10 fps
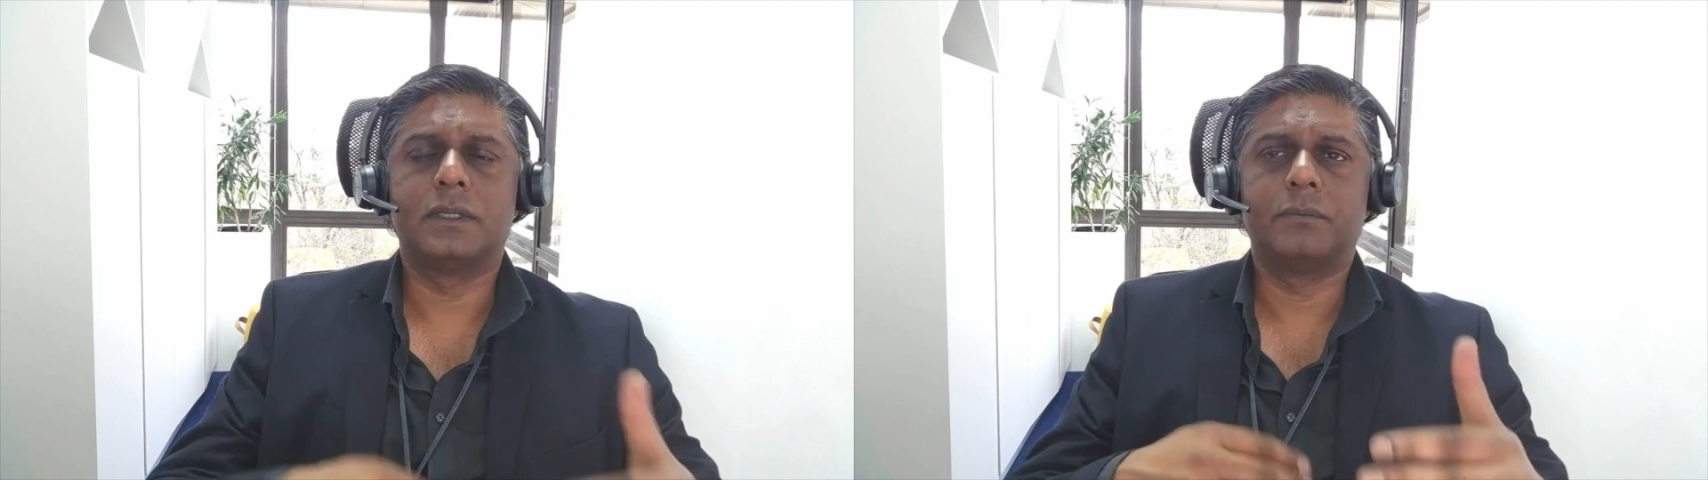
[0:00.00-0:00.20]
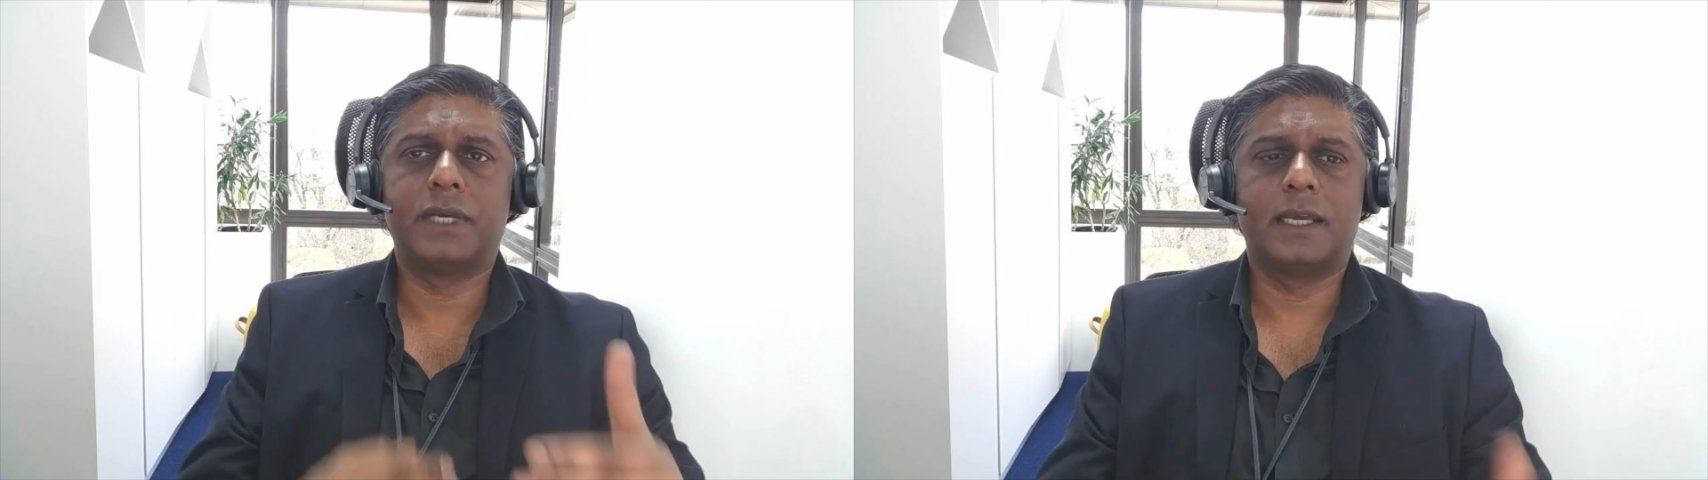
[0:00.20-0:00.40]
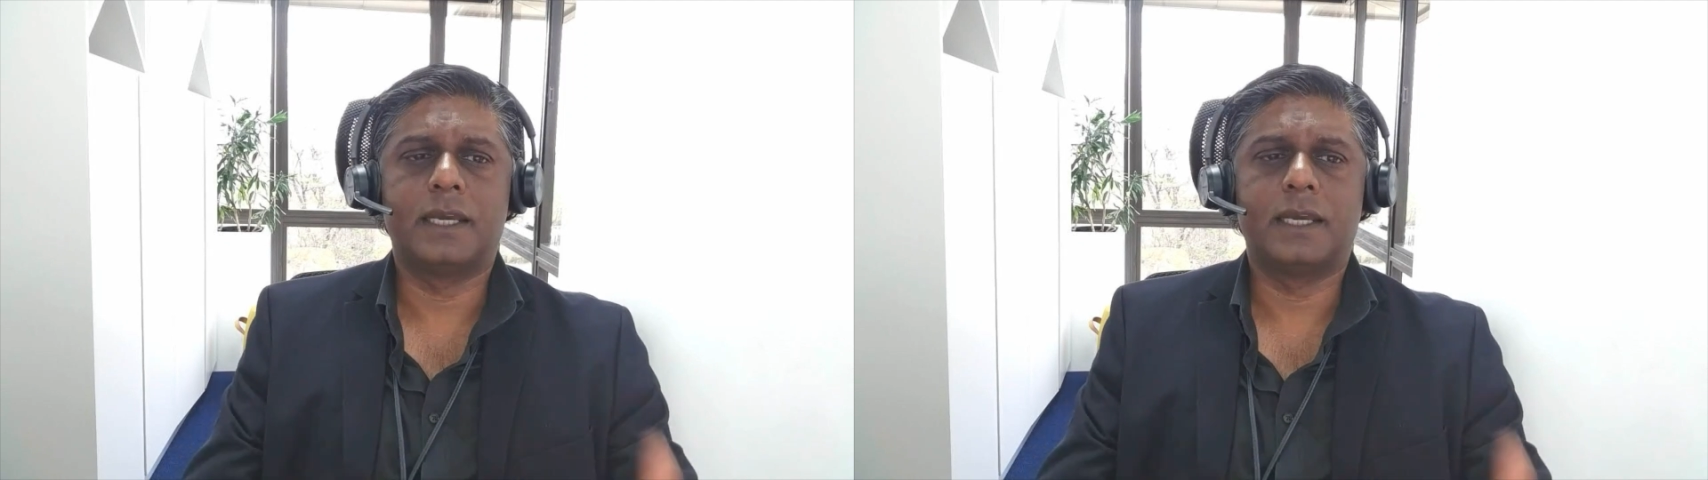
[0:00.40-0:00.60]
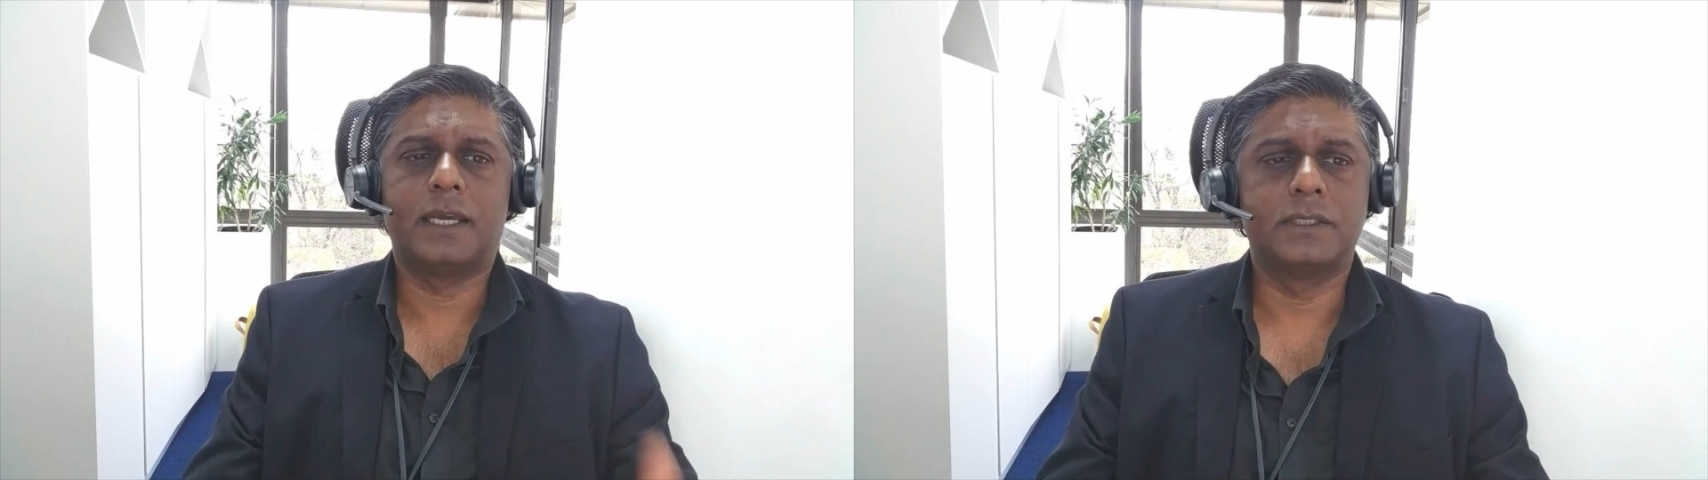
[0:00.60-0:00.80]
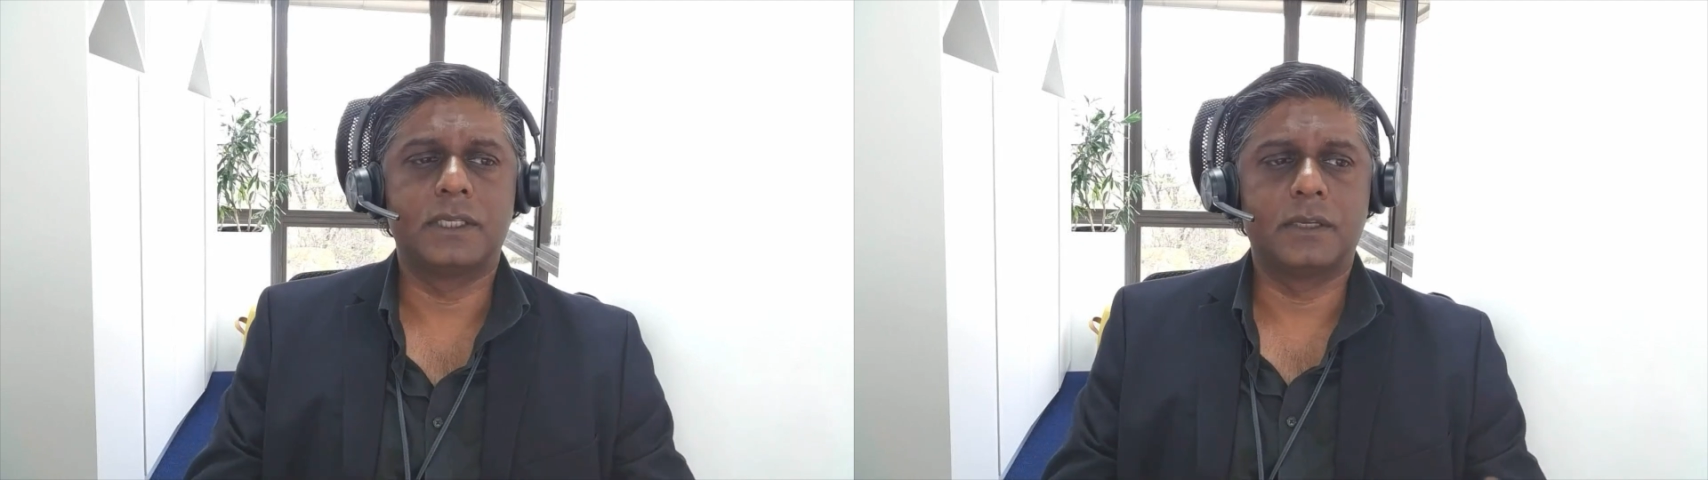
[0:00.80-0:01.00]
and perhaps I
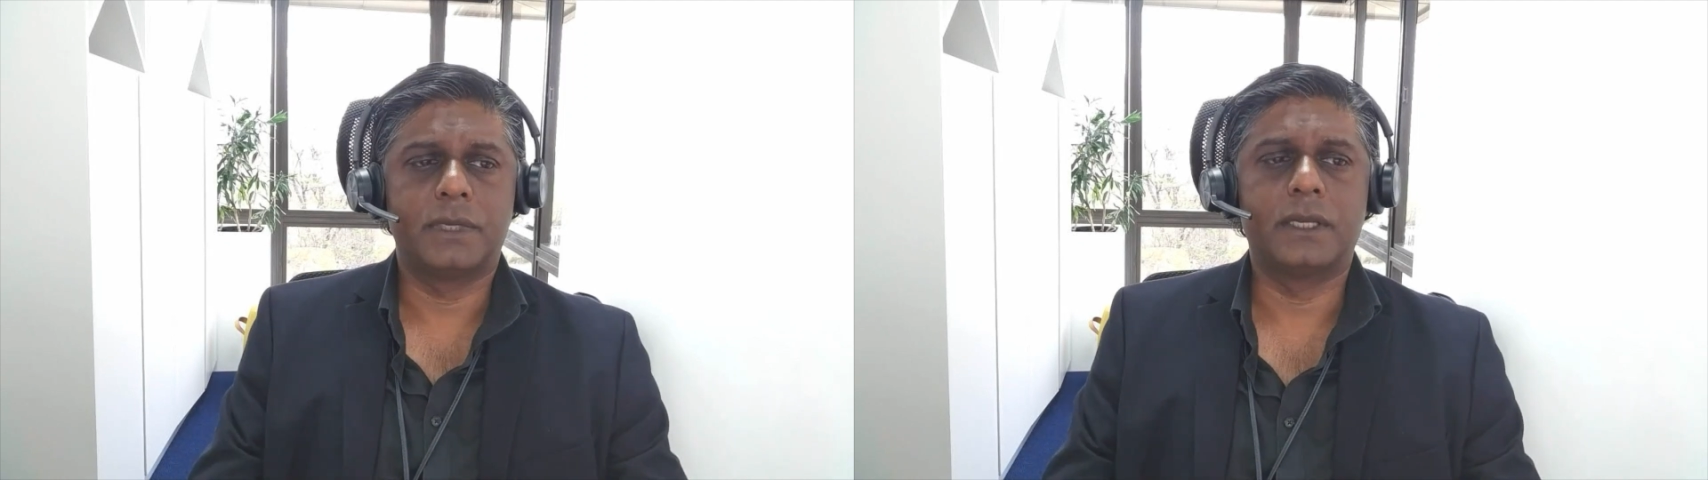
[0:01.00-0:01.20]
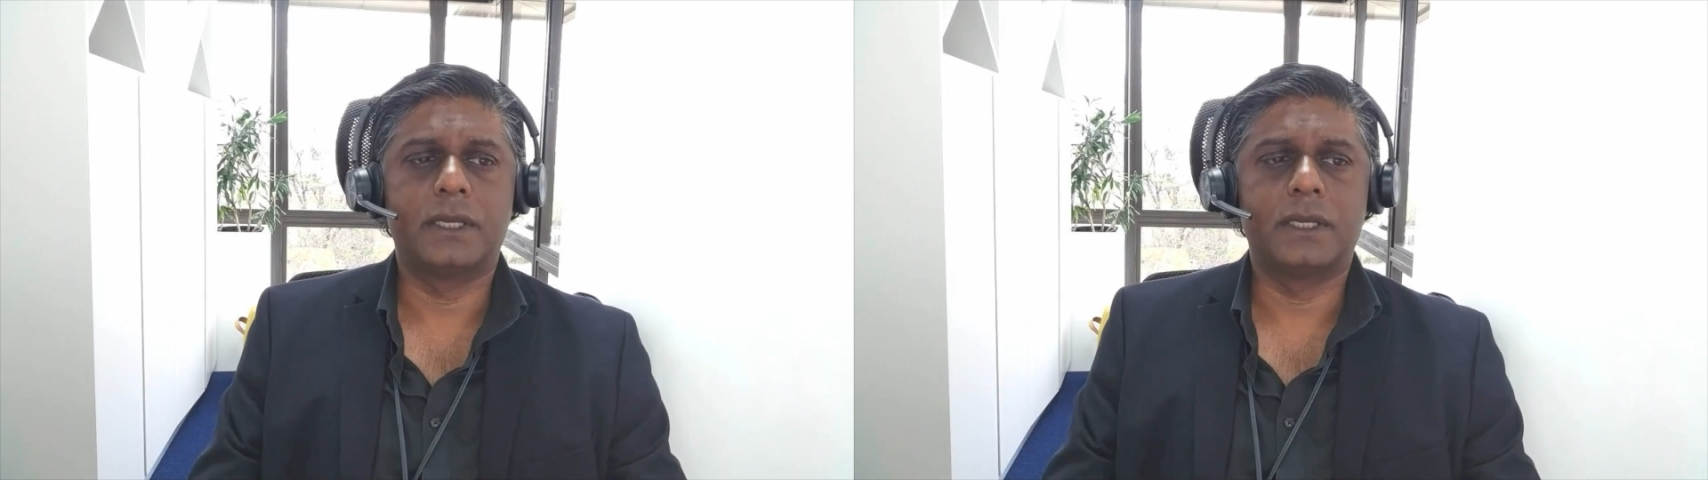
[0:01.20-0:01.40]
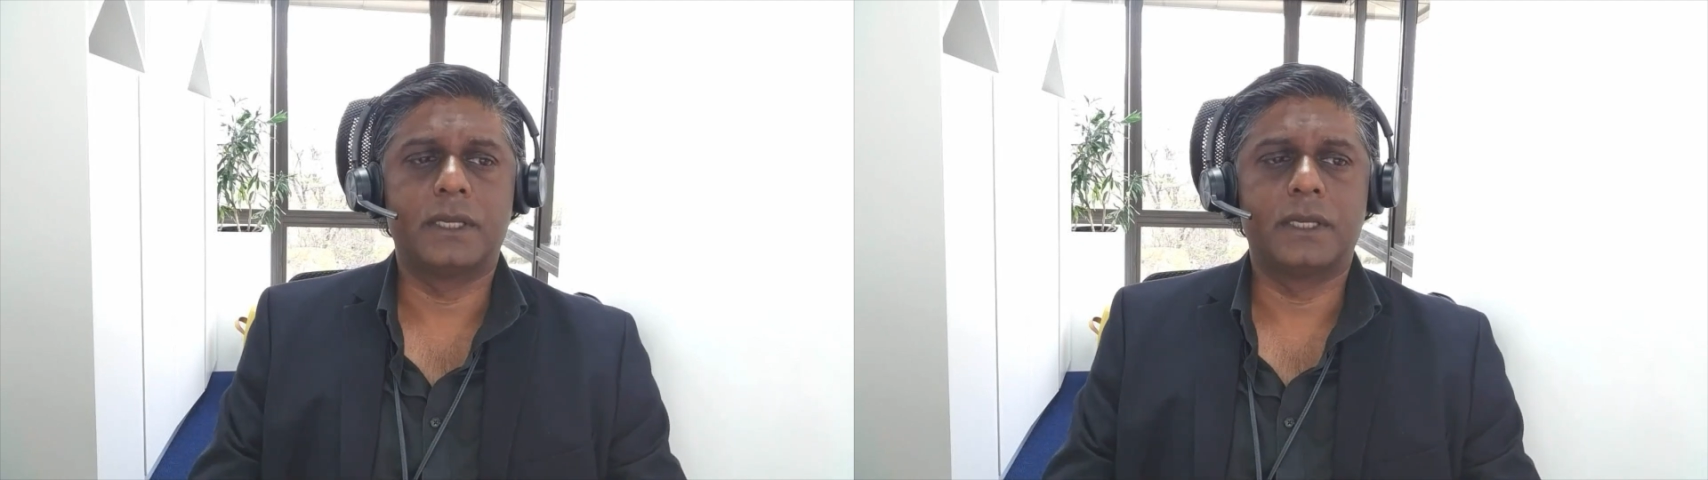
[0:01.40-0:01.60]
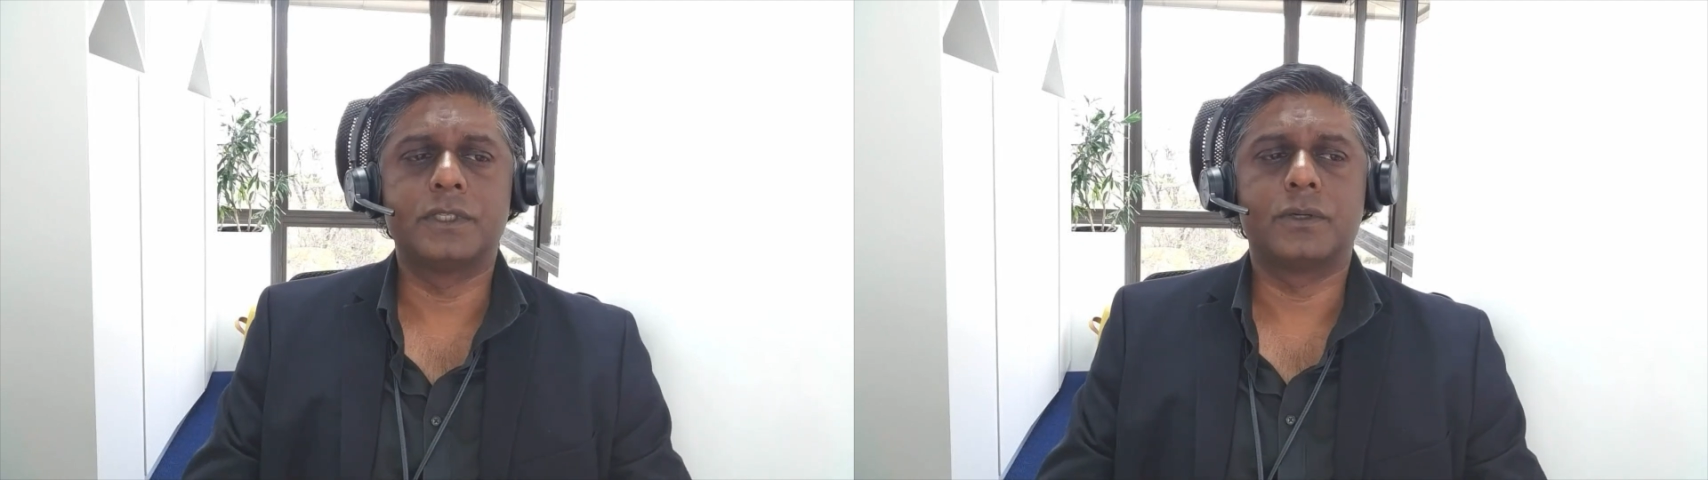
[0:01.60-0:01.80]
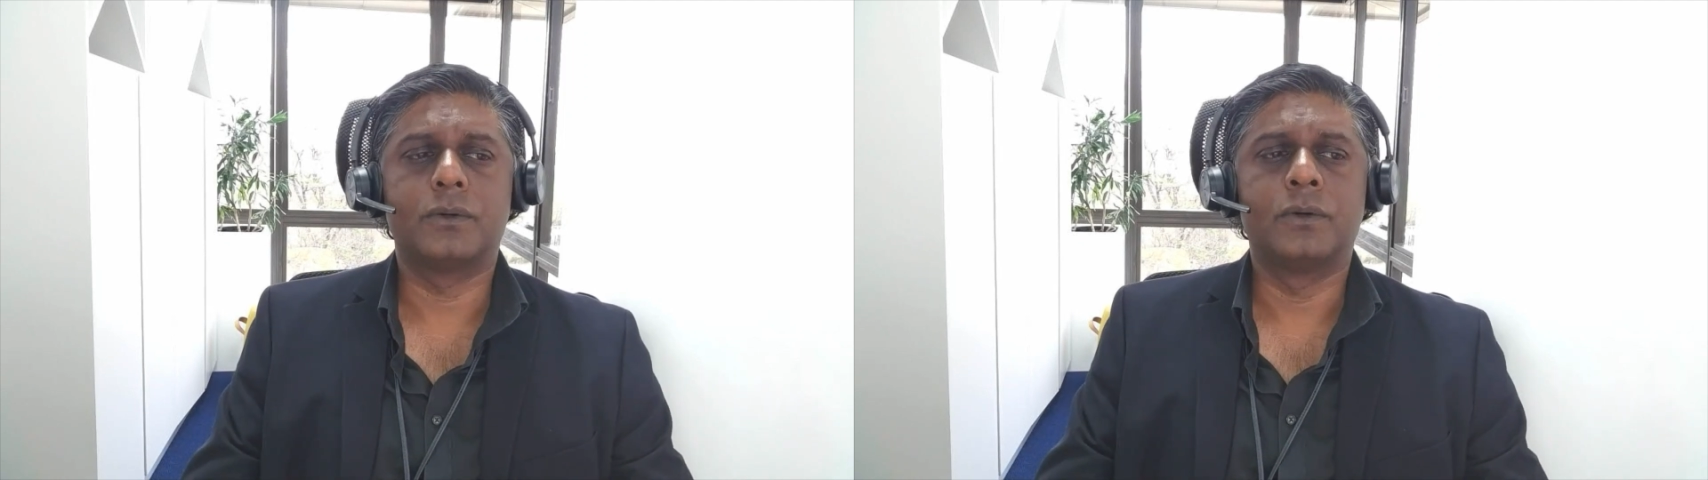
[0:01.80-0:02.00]
need to get the
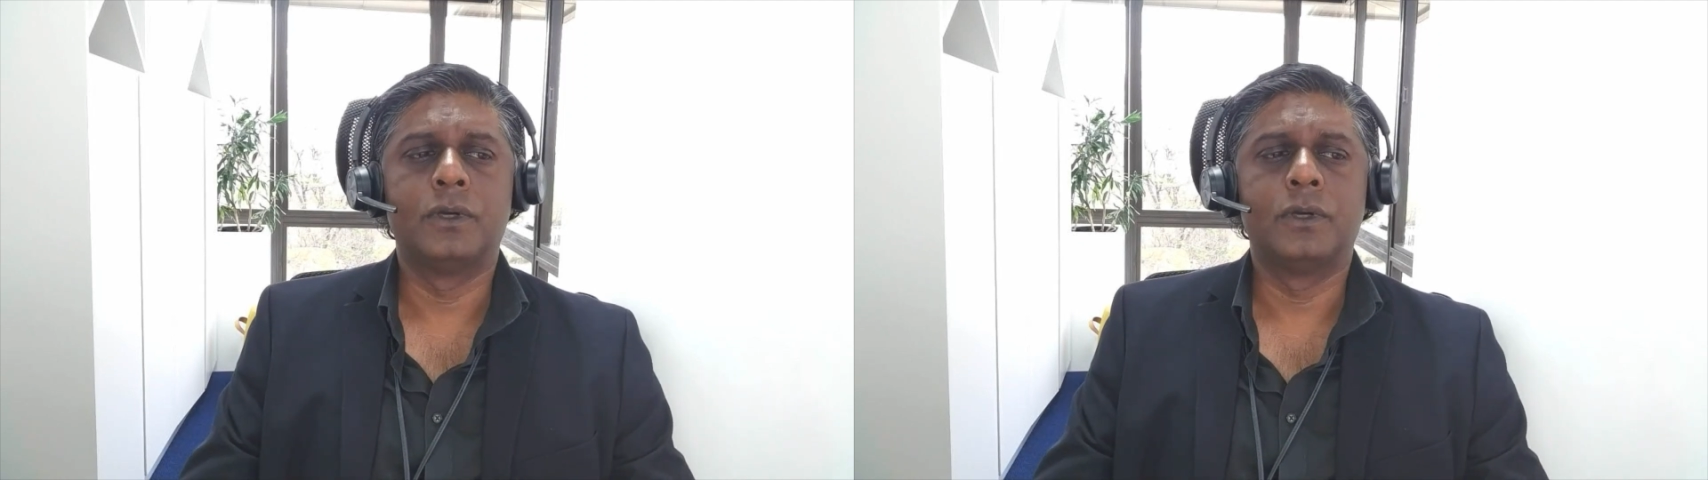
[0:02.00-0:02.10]
environment. So